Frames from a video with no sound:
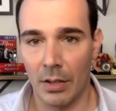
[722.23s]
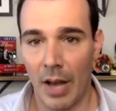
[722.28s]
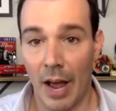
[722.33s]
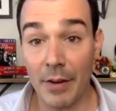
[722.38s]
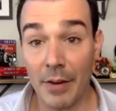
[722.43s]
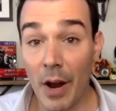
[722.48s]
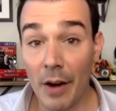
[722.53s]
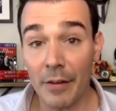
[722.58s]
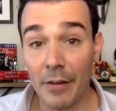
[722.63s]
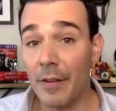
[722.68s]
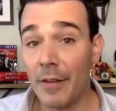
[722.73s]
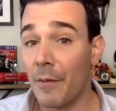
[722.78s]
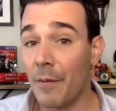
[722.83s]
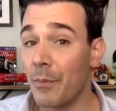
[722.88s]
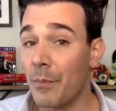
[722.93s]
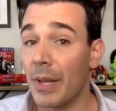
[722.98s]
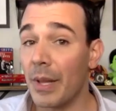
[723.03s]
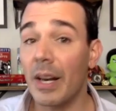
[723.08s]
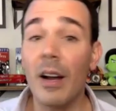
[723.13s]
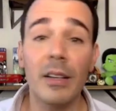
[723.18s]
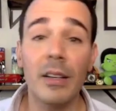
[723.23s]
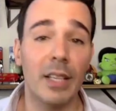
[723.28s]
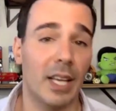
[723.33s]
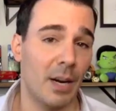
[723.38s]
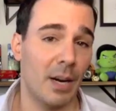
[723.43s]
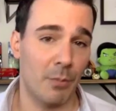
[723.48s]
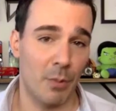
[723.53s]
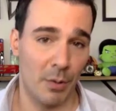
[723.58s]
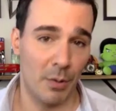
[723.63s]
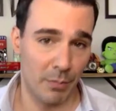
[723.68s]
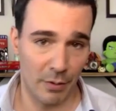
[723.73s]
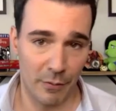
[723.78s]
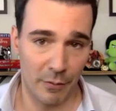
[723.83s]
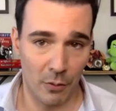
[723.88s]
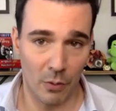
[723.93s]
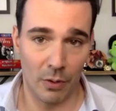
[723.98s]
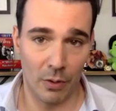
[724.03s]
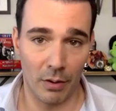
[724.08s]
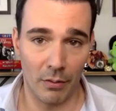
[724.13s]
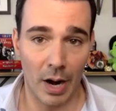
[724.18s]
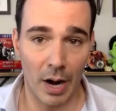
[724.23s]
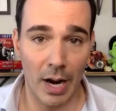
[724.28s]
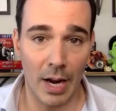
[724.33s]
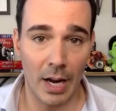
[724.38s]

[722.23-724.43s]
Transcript: Have you ever even been on camera before, right?